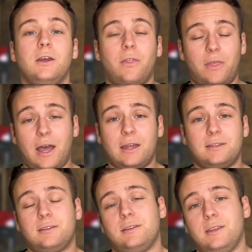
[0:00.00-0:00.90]

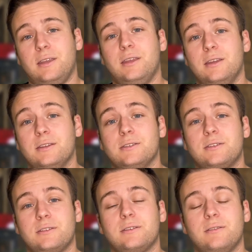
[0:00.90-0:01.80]
That
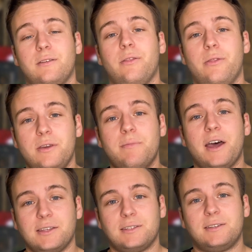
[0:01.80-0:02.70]
is the
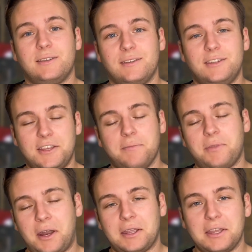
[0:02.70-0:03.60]
best tip
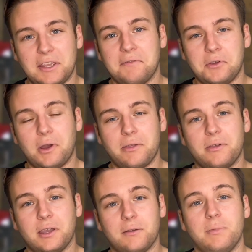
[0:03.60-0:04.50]
that I can give you, I think,